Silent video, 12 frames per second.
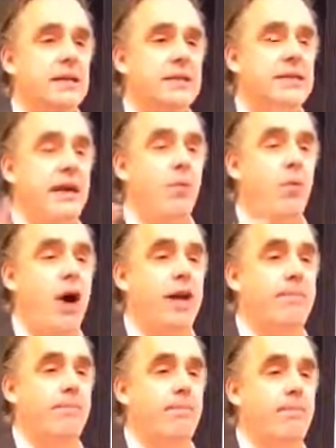
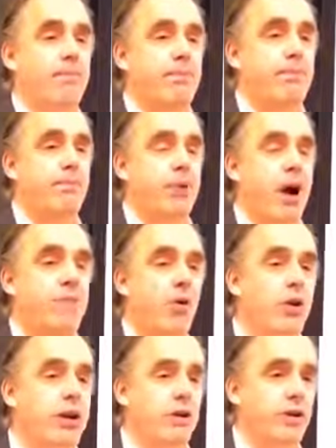somewhat
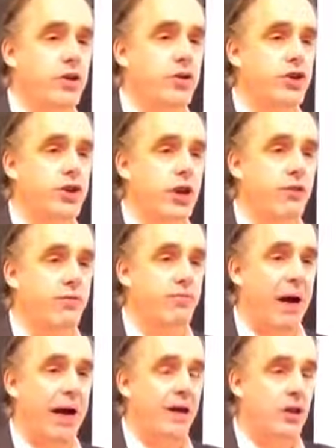primordial notion of
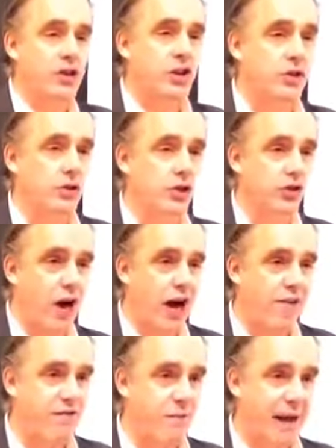biological
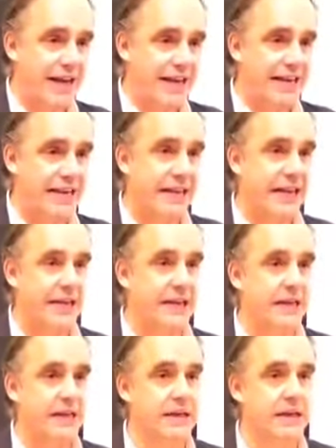drive might indicate.